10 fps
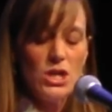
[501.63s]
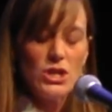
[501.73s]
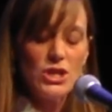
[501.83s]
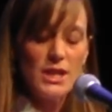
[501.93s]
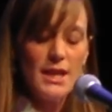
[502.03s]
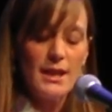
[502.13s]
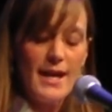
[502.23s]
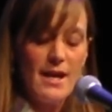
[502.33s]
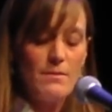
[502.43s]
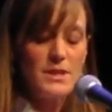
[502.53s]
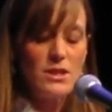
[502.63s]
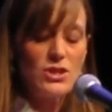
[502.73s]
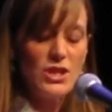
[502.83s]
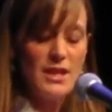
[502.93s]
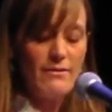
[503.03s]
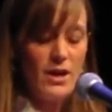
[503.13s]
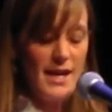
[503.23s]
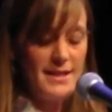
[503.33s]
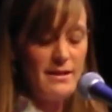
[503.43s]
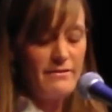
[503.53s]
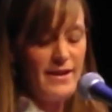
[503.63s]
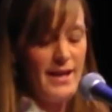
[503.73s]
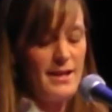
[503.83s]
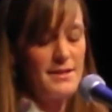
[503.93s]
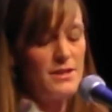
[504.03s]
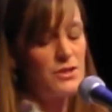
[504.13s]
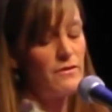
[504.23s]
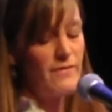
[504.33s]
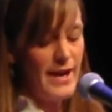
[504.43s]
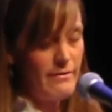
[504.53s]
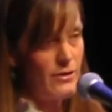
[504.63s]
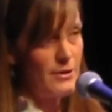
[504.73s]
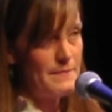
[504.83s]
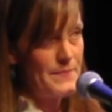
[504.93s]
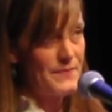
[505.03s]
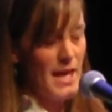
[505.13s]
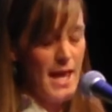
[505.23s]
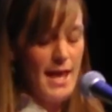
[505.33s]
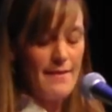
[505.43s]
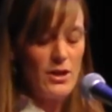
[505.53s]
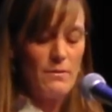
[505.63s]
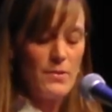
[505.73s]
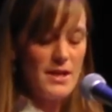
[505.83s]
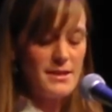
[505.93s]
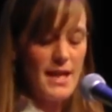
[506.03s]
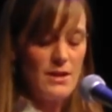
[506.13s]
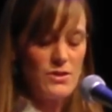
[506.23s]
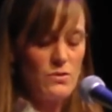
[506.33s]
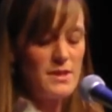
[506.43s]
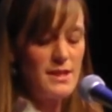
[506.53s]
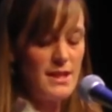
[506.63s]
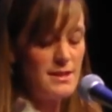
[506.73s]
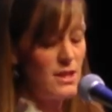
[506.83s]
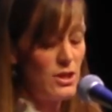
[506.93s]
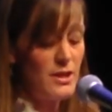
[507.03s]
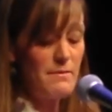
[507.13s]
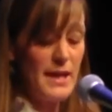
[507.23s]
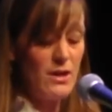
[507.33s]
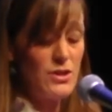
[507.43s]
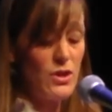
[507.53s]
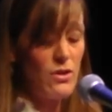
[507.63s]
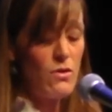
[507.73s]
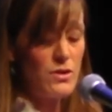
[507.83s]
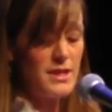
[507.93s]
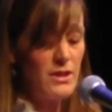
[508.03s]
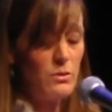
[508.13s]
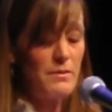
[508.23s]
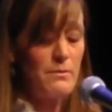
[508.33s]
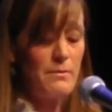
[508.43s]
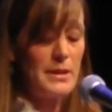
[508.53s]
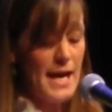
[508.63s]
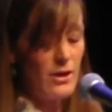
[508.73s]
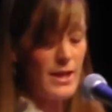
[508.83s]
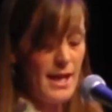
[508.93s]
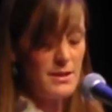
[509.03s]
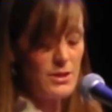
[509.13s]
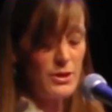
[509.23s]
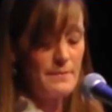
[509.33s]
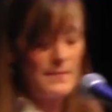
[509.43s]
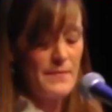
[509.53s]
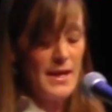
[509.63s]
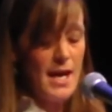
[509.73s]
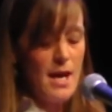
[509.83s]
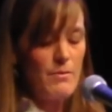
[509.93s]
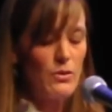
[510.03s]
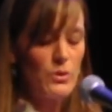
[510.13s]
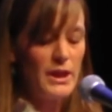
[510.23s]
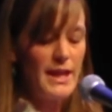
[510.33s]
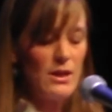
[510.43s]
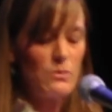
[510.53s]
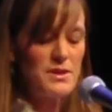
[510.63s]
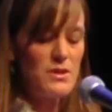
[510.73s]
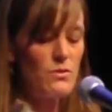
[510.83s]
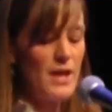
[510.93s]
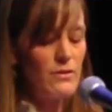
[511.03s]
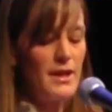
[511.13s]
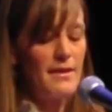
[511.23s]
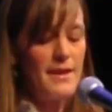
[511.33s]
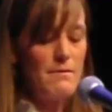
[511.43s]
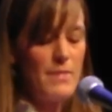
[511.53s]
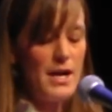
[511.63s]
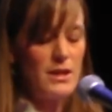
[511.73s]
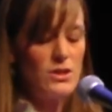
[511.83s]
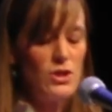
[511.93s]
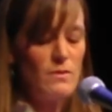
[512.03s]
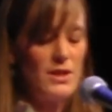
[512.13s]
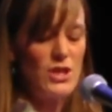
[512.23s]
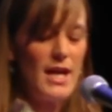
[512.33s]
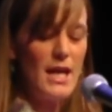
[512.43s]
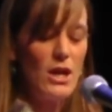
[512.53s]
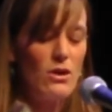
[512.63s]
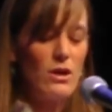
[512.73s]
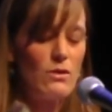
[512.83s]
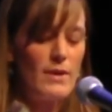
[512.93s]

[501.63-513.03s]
She claims she never identified as a survivor, that her breast cancer was easier compared to her ordeal with bladder cancer. But really, it was the rhetoric that embodied too much anger